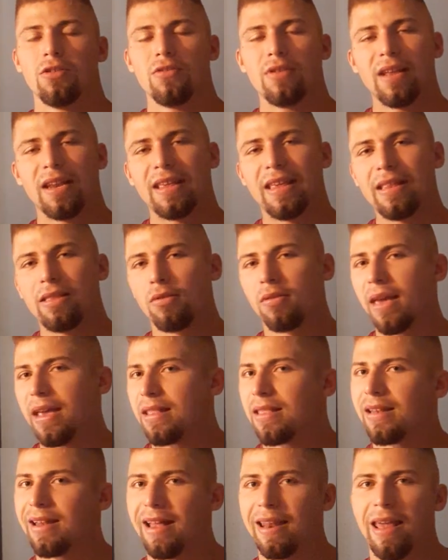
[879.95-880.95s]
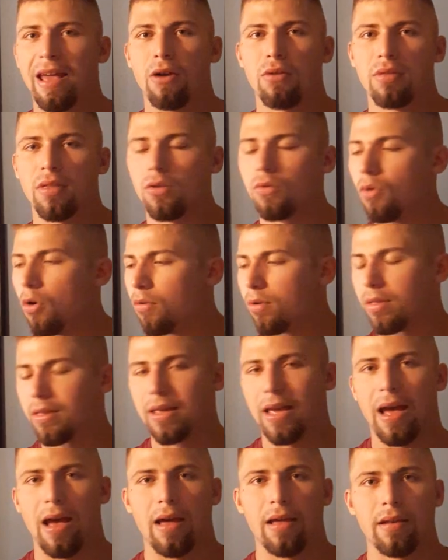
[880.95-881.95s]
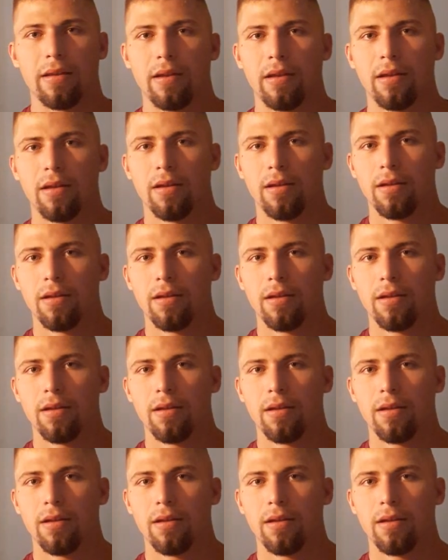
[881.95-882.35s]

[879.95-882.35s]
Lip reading: You gotta get those 8 to 9 hours that you always got.